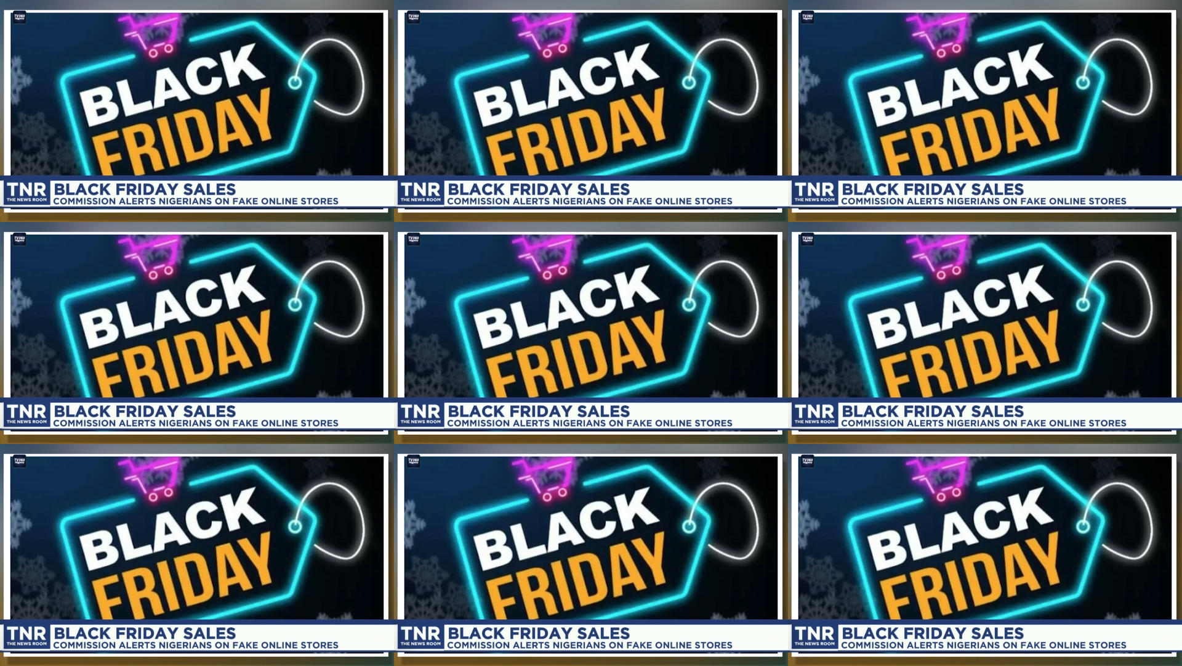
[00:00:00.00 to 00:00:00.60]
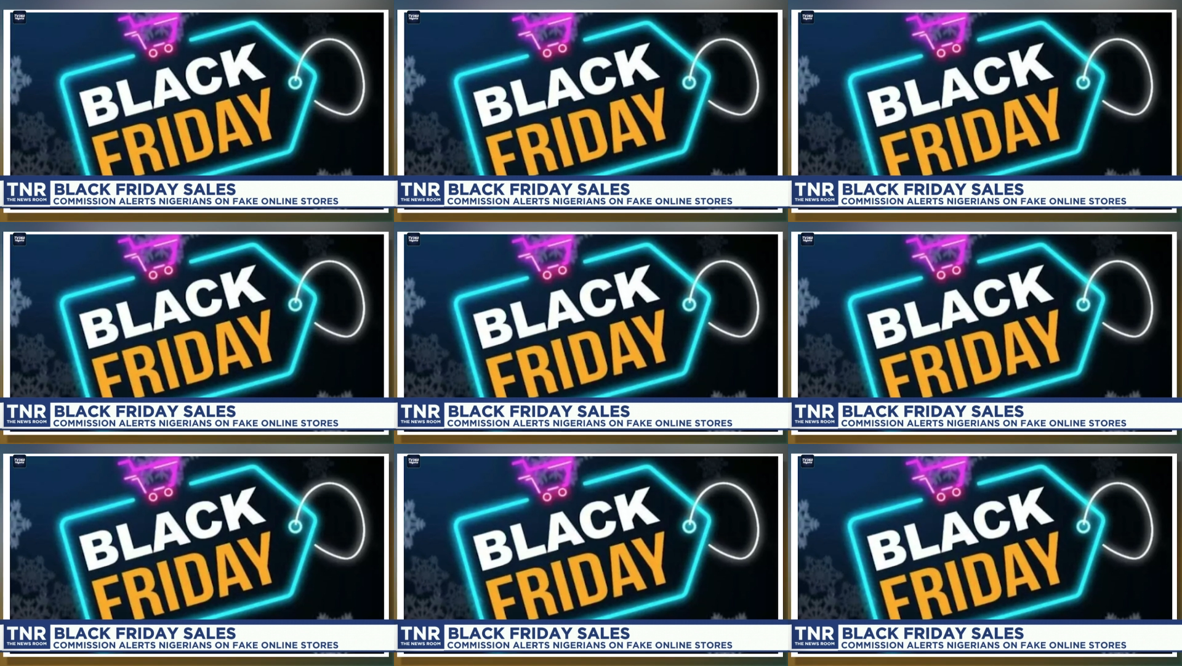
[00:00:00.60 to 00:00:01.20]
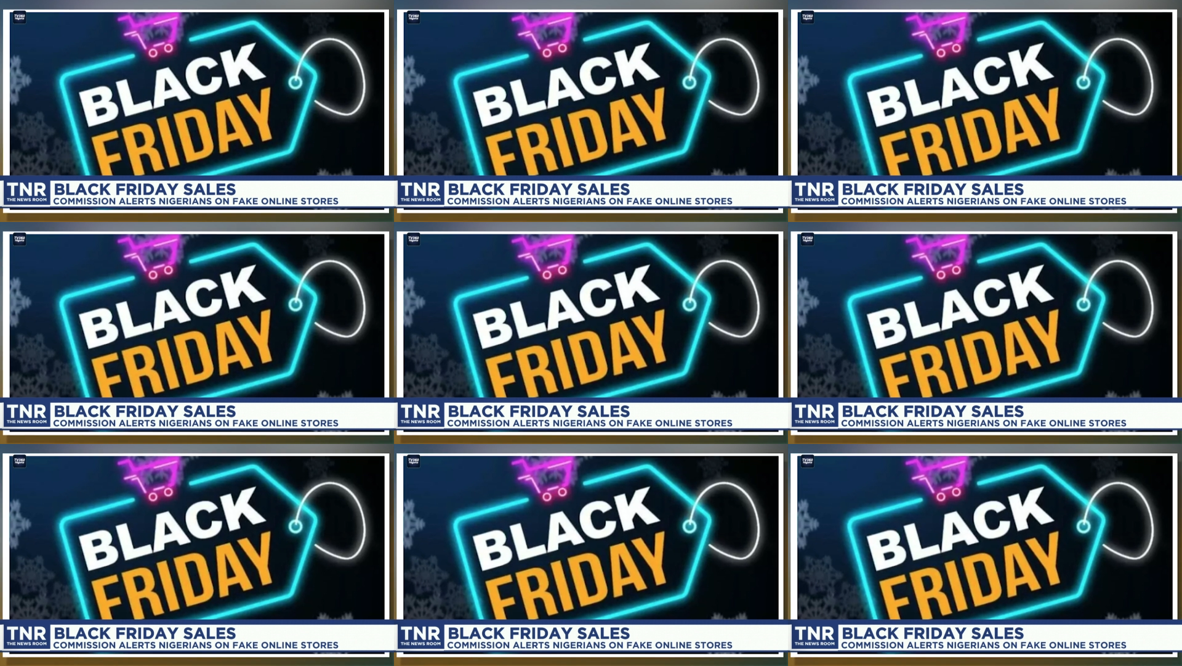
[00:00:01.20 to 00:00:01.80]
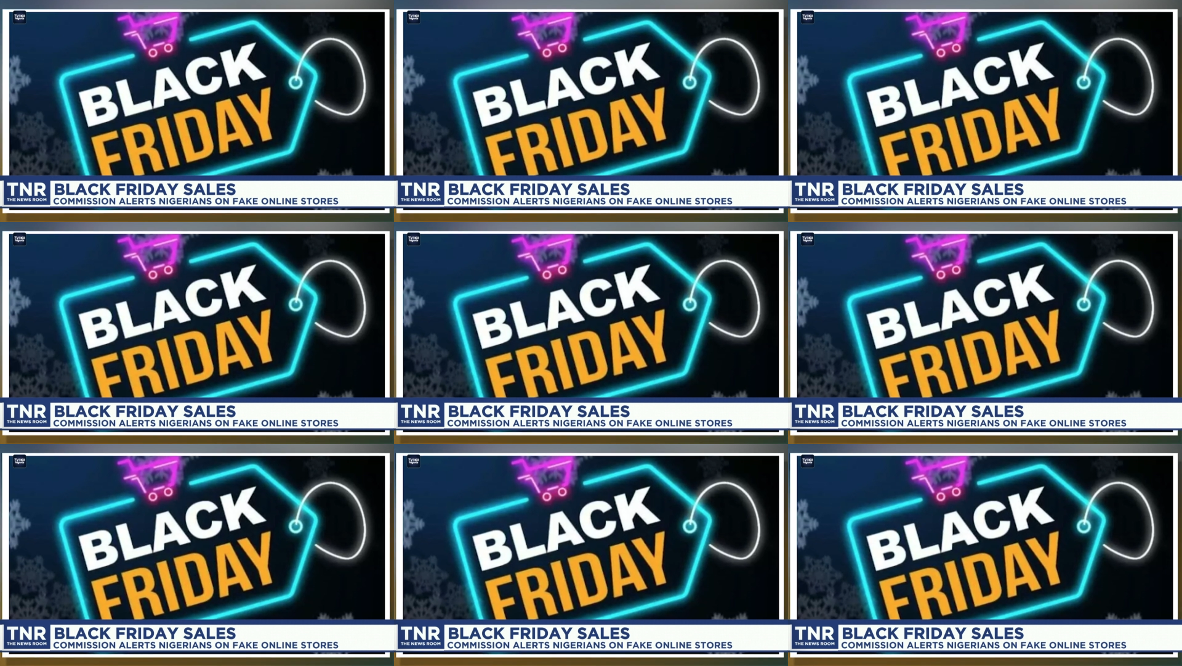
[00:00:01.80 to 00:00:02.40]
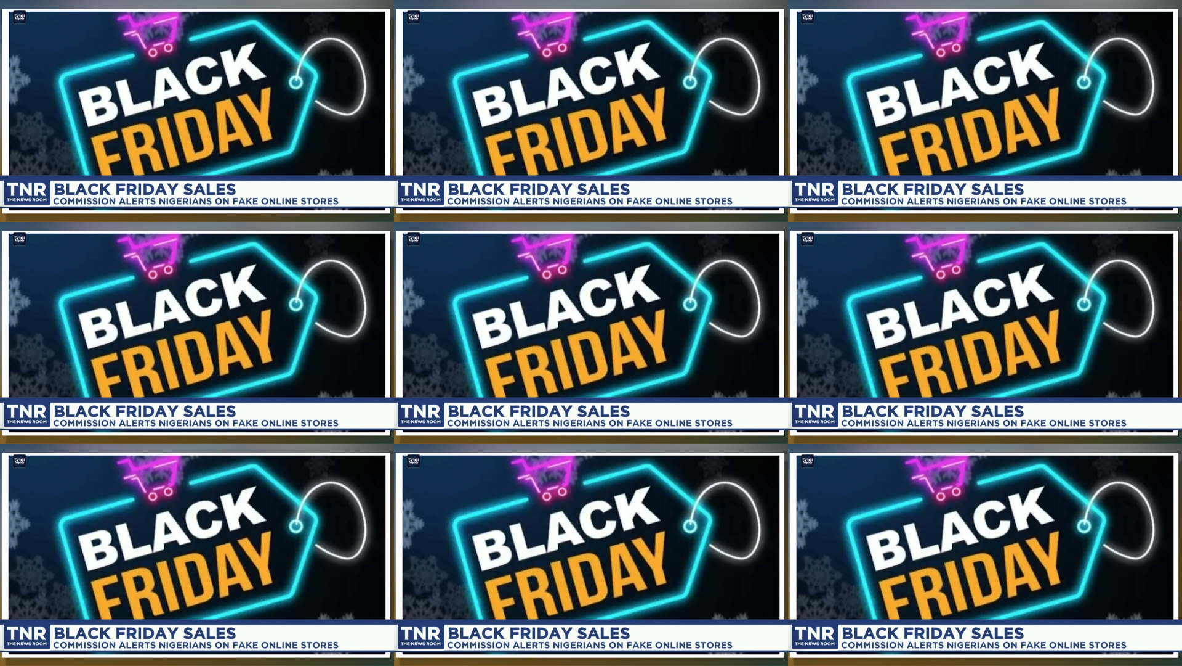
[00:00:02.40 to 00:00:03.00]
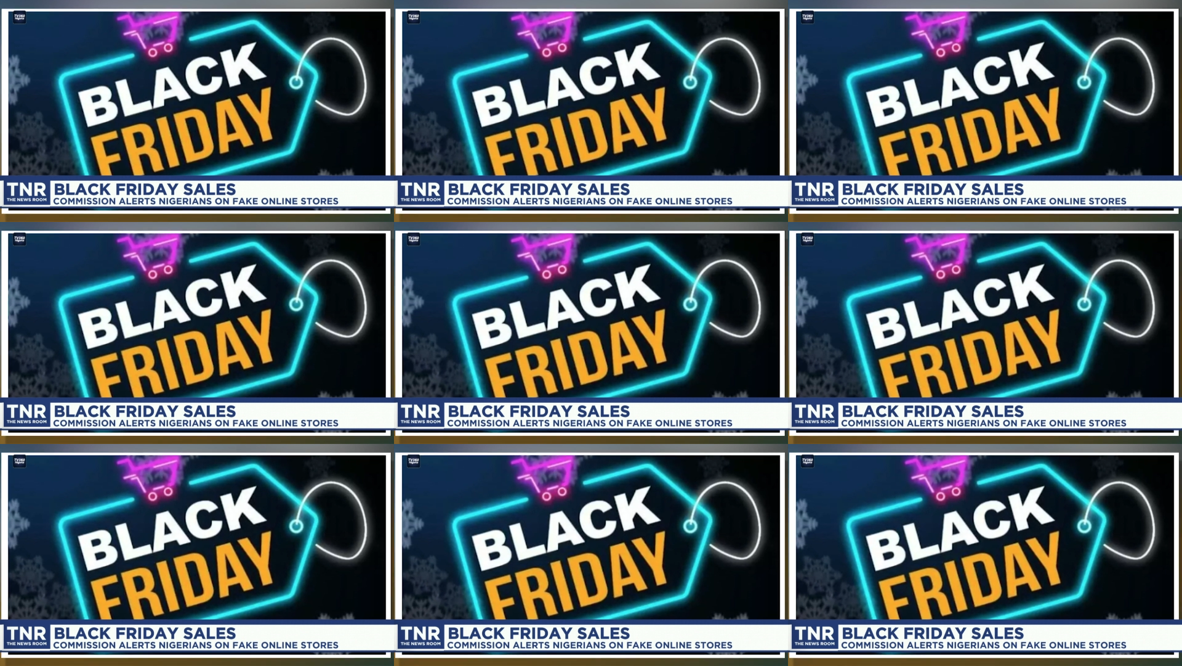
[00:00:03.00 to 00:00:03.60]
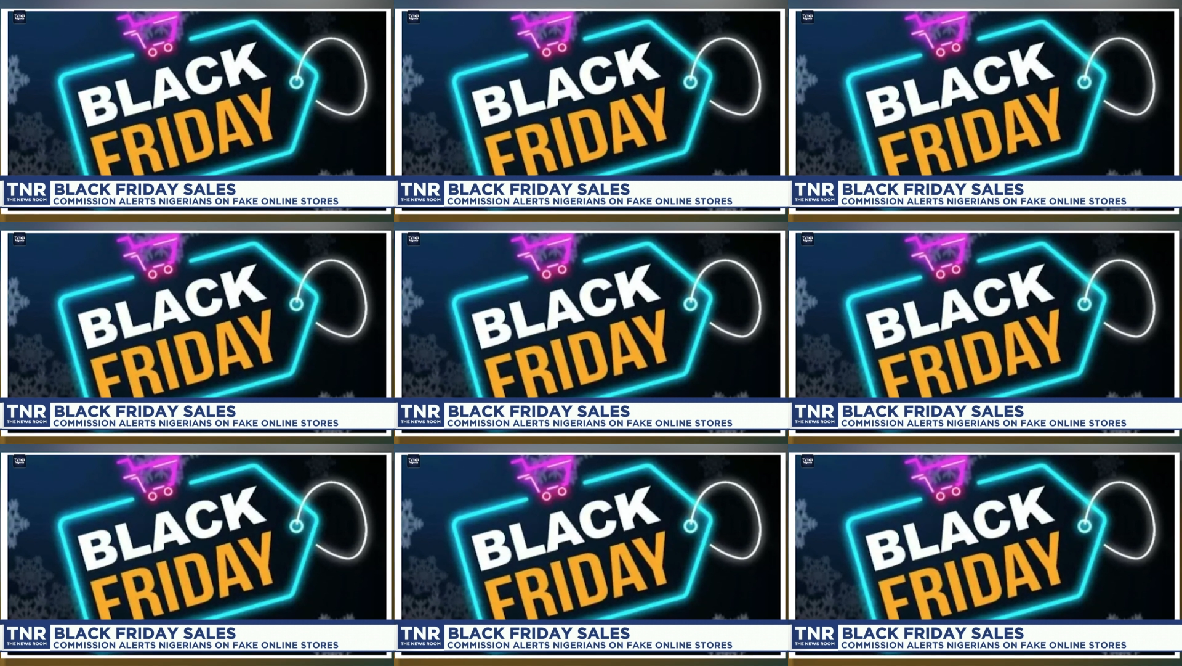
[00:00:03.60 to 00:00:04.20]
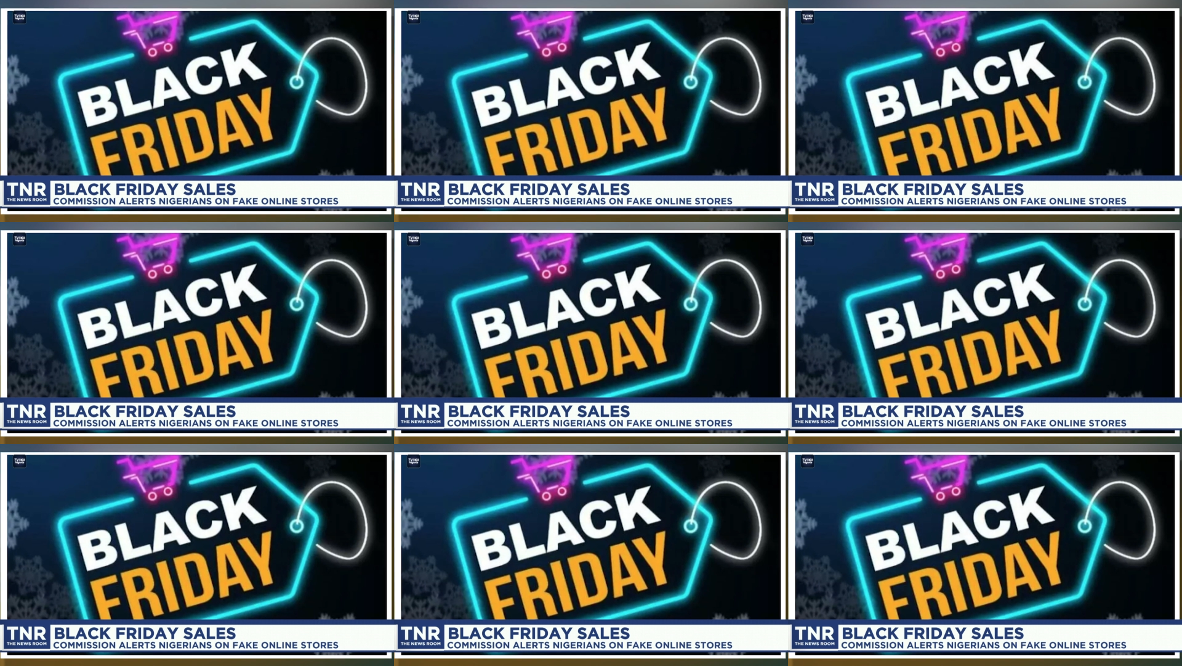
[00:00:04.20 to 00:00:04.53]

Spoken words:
No face is visible, so there are no lips to read.